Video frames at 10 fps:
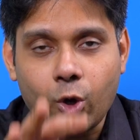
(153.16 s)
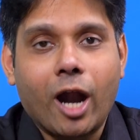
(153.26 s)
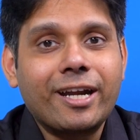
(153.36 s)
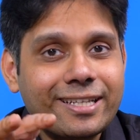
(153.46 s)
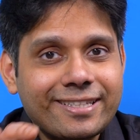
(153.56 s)
So
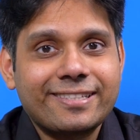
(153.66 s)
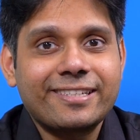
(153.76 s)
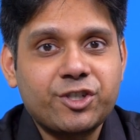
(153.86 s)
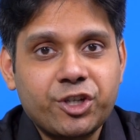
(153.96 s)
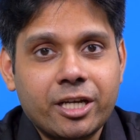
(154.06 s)
under this
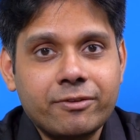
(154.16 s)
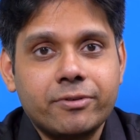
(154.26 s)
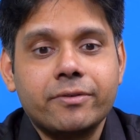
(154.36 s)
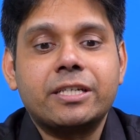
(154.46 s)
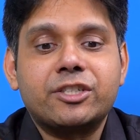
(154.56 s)
initiative,
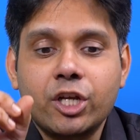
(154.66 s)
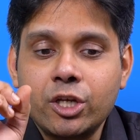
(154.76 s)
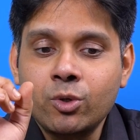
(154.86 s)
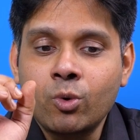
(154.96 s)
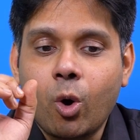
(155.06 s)
we will train you